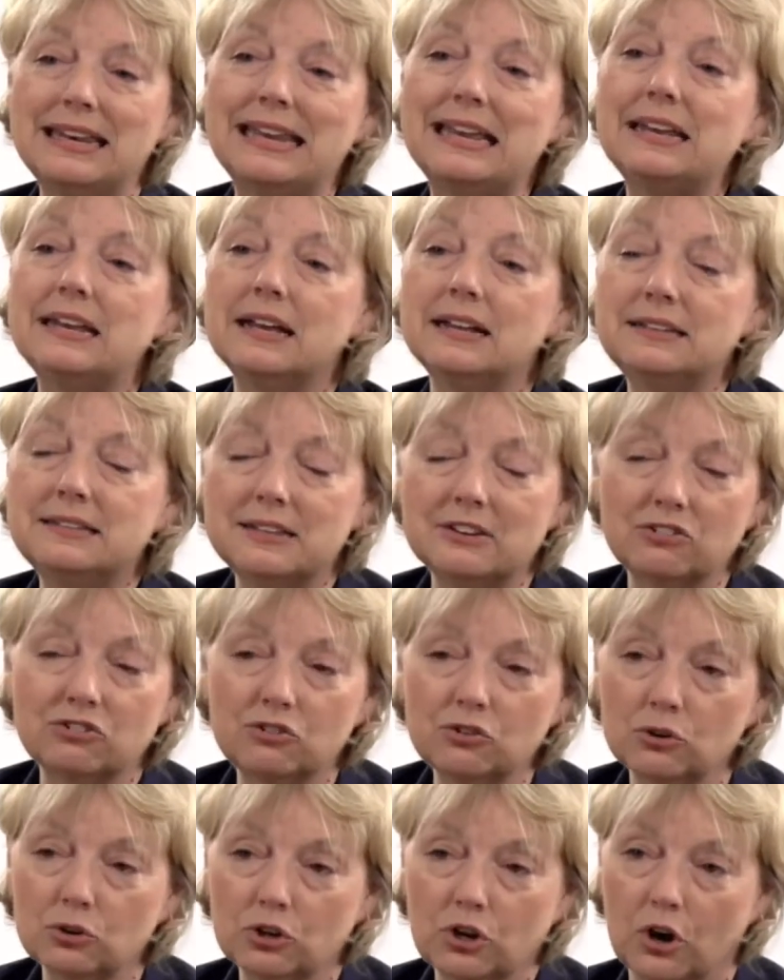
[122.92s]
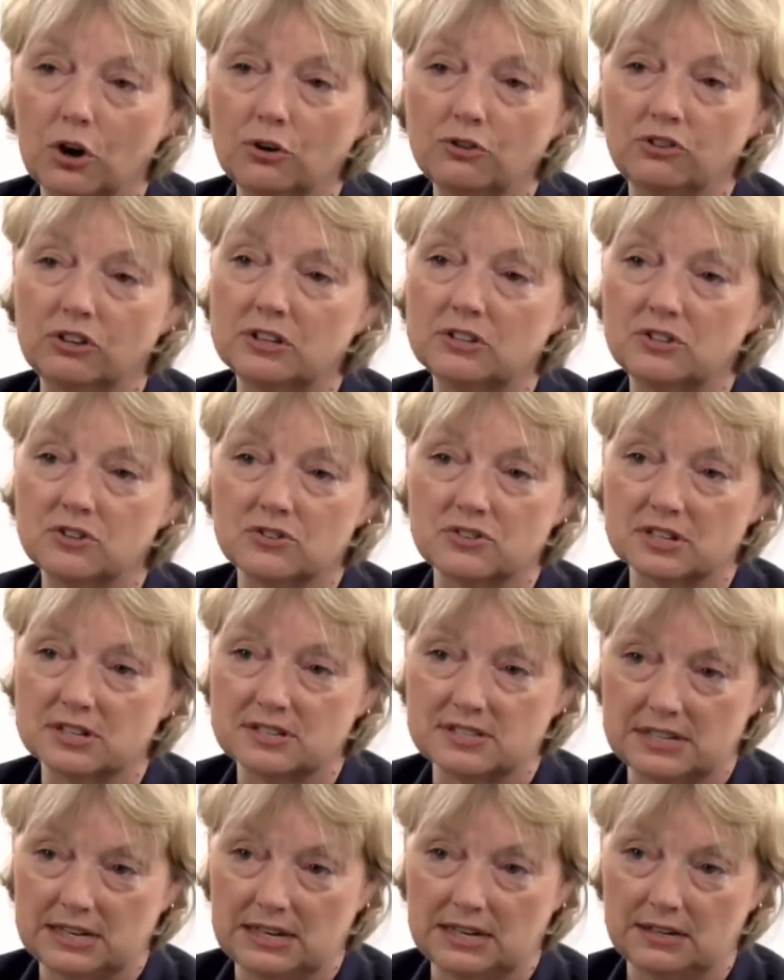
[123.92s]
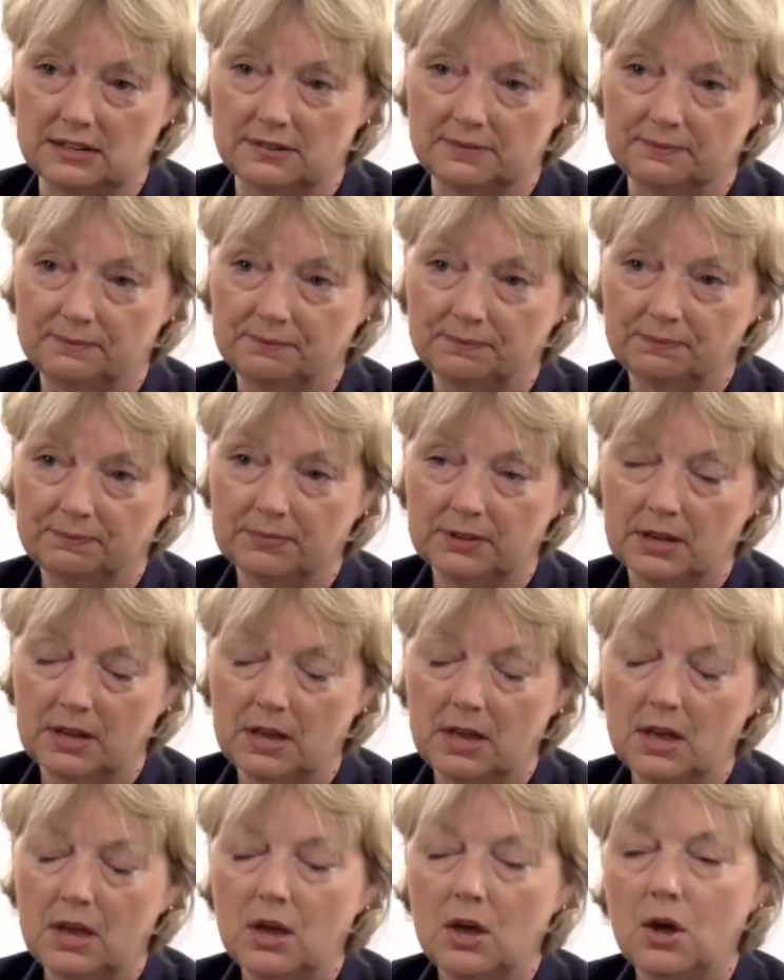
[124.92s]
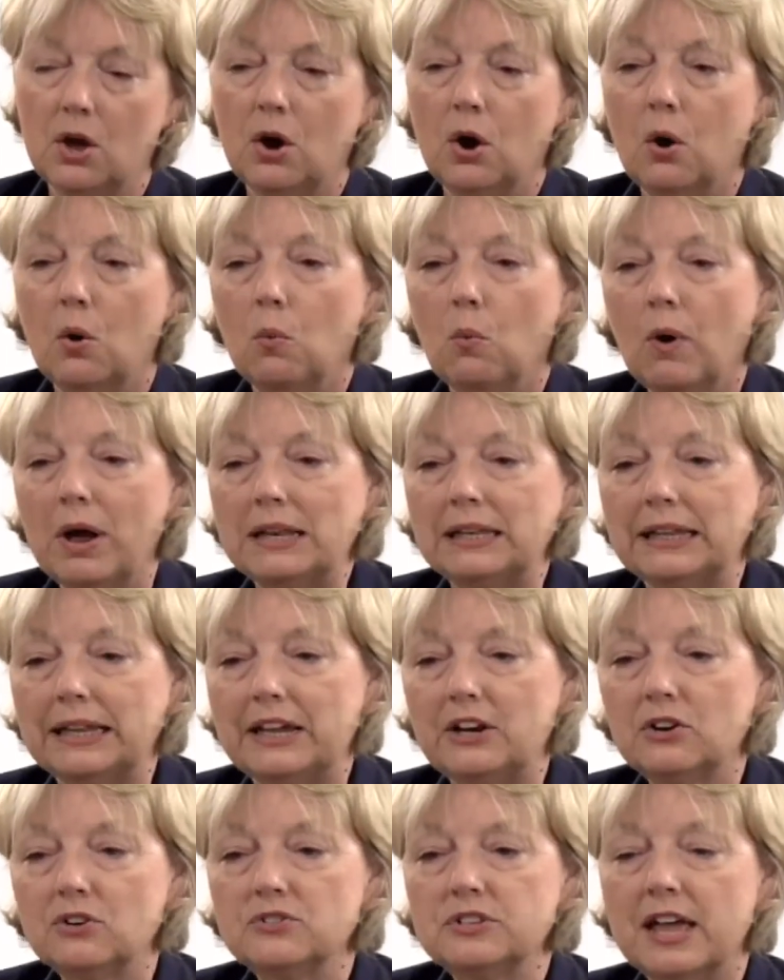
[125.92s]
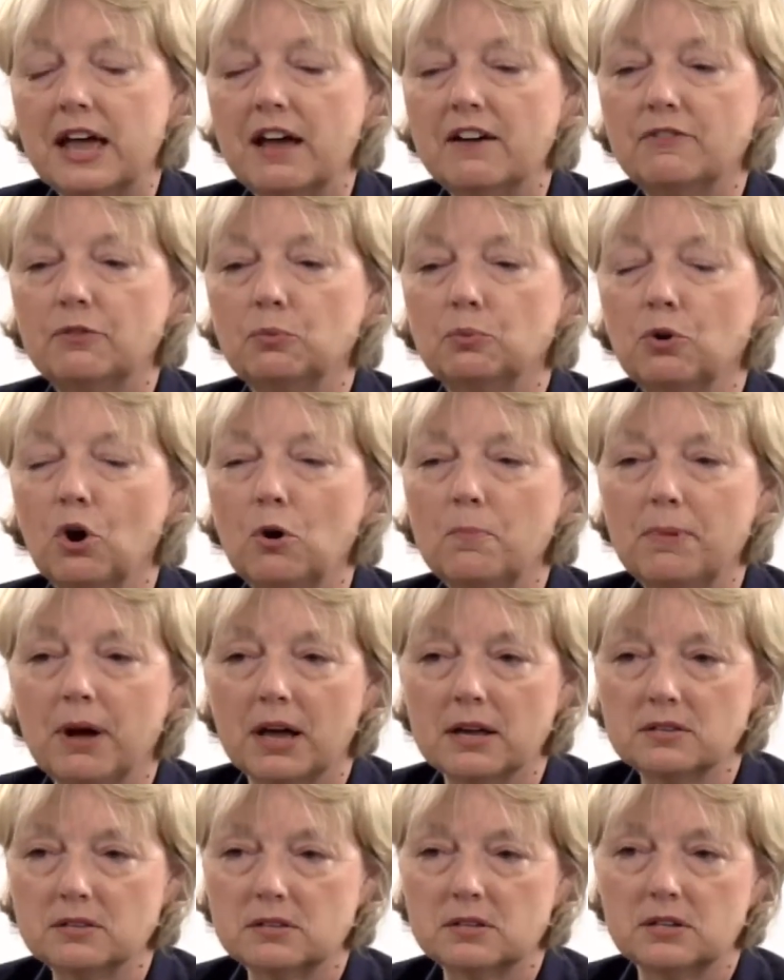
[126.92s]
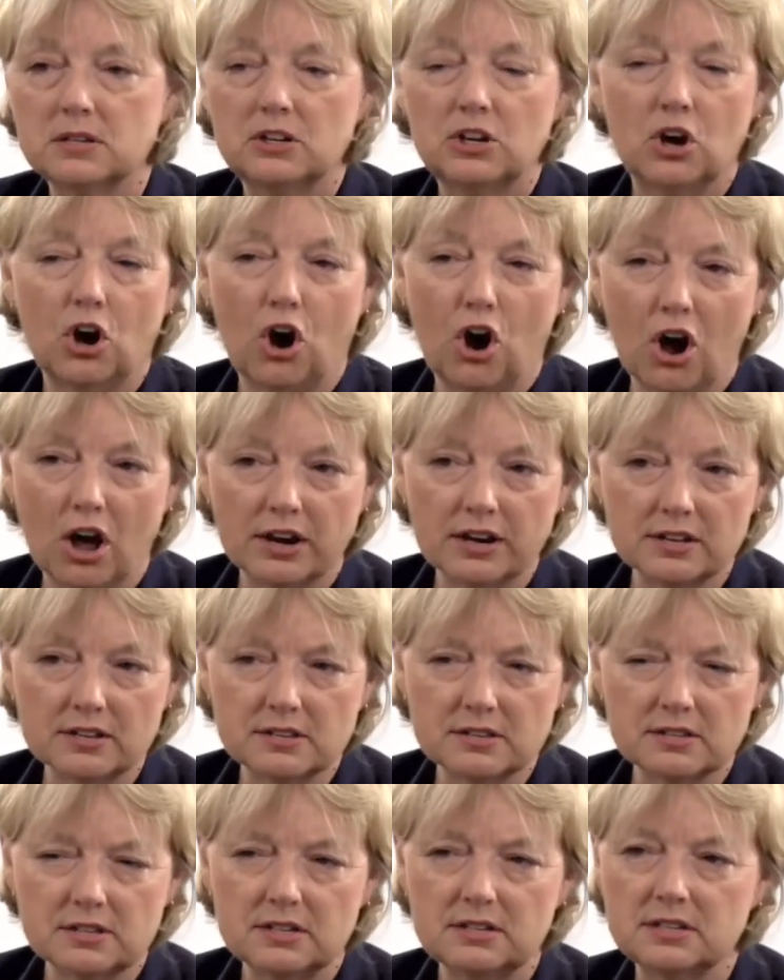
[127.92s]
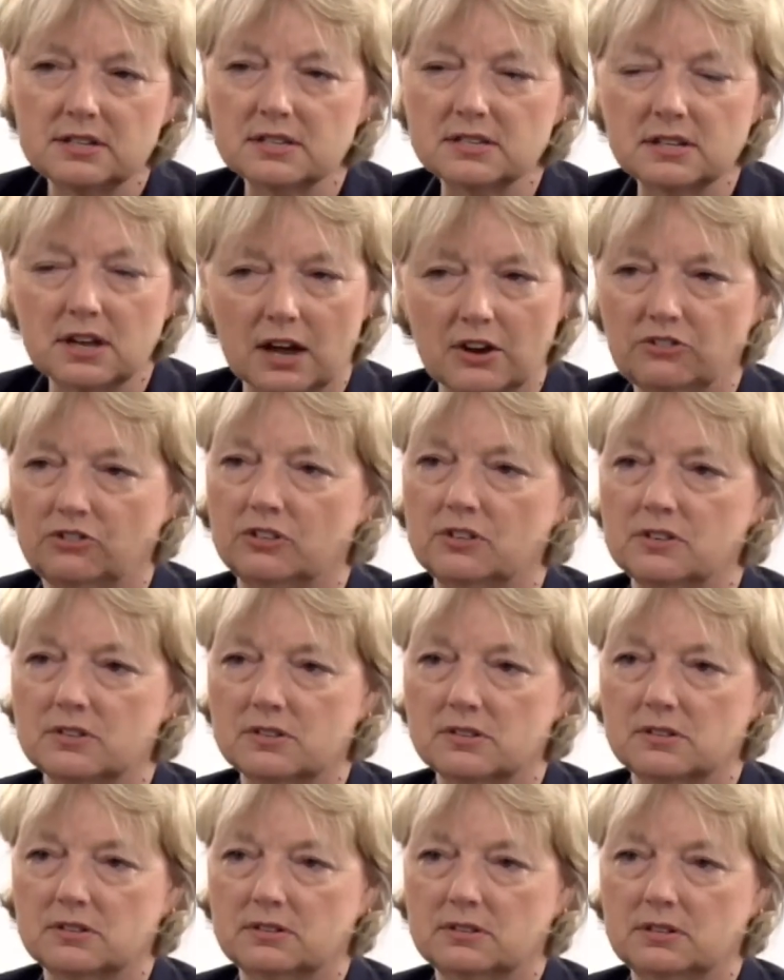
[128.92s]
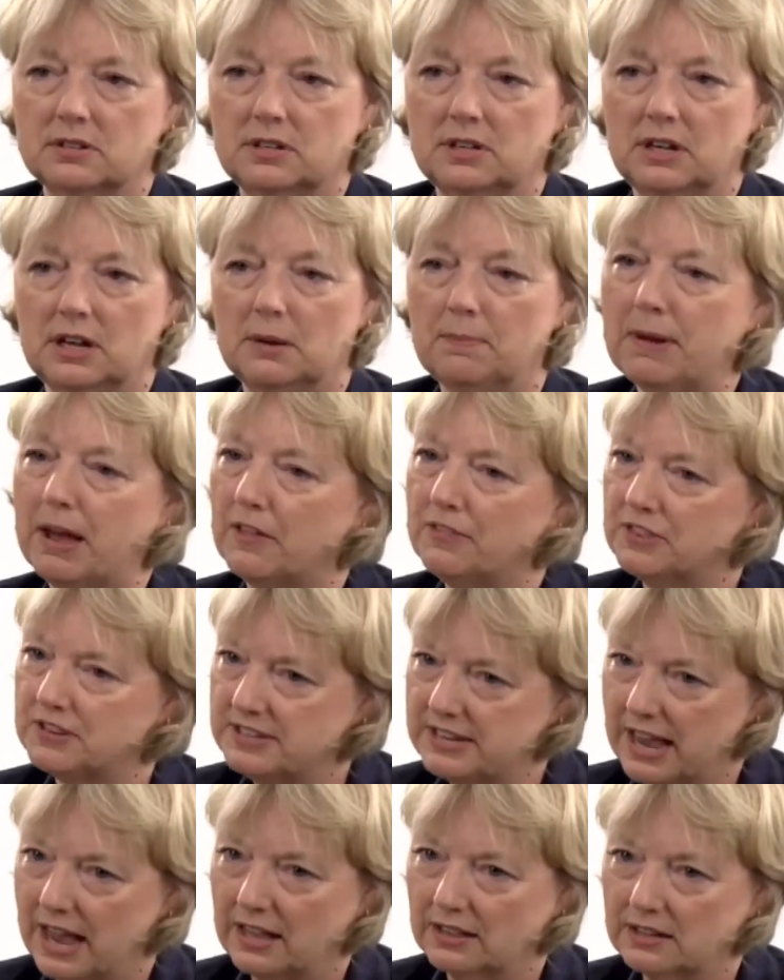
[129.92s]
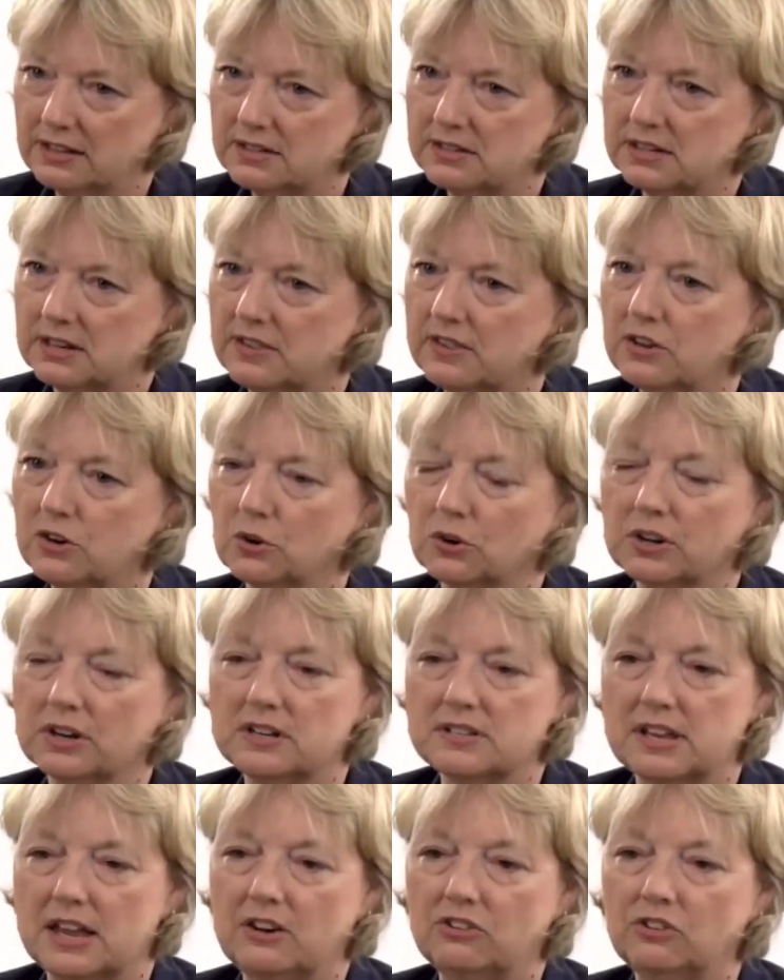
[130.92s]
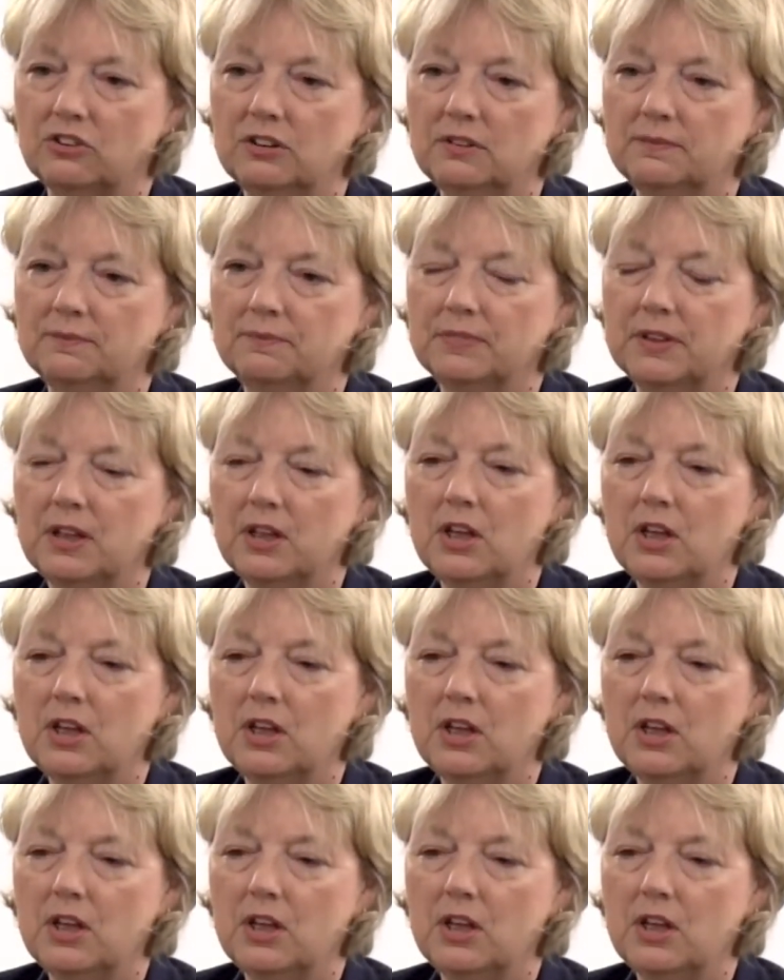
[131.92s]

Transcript: need additional coaching to succeed. When leaders have robust, honest discussions about the talent in the organization,